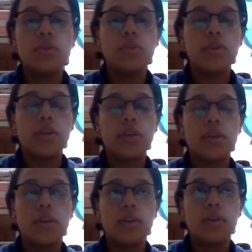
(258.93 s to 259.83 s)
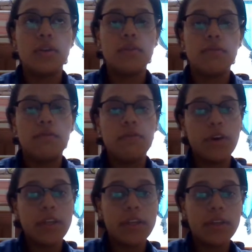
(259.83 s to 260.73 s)
you can
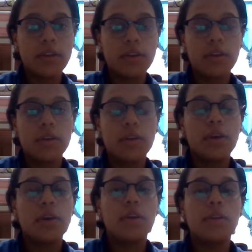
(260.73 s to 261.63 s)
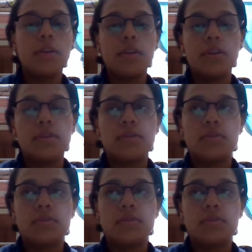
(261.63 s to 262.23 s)
find it and